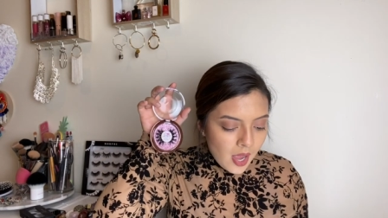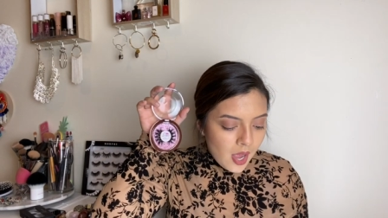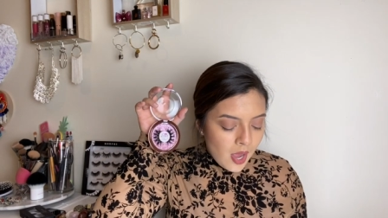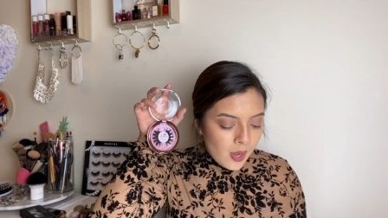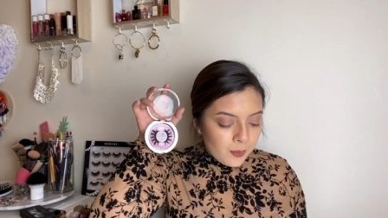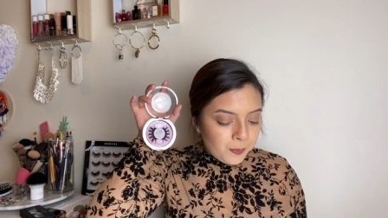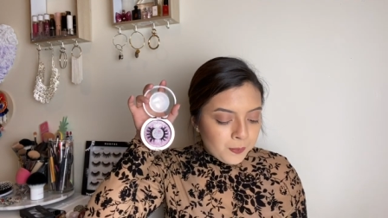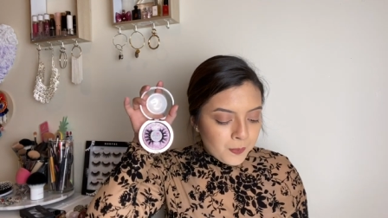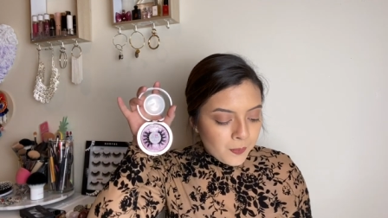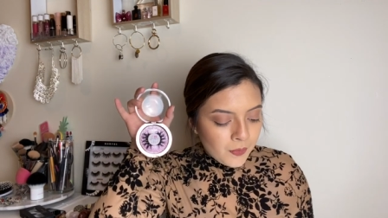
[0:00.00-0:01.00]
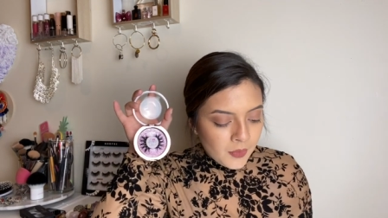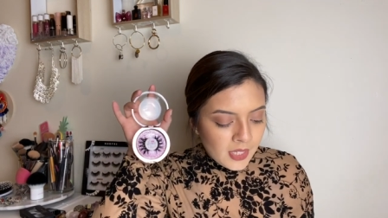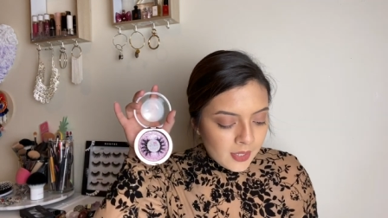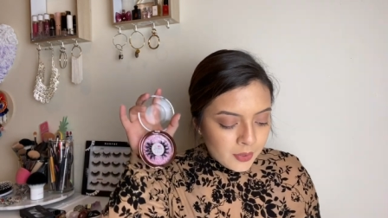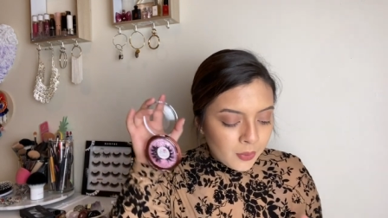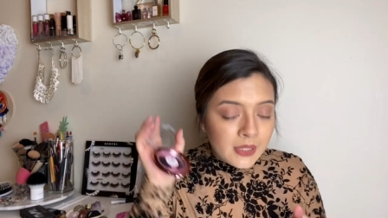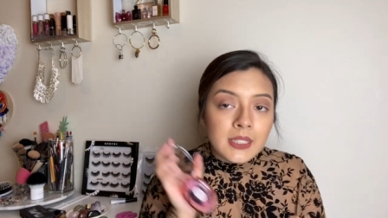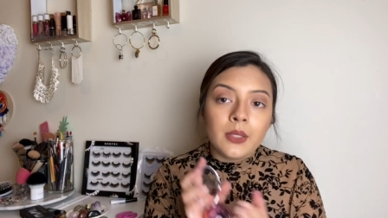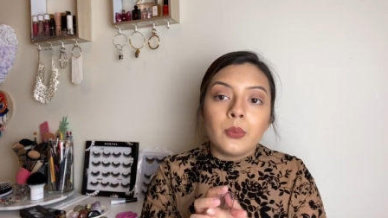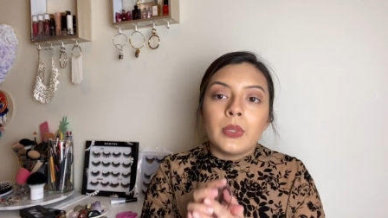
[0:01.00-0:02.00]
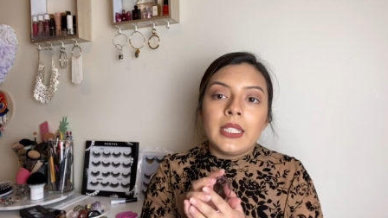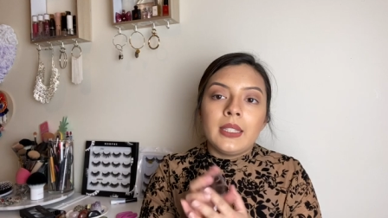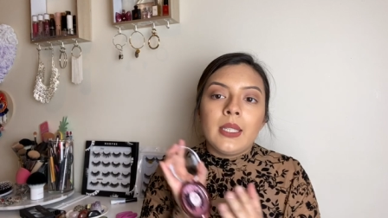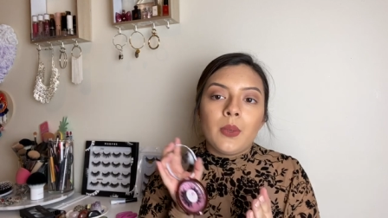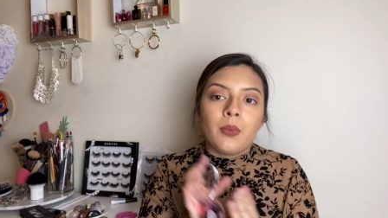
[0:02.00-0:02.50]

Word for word: Um, so I did read the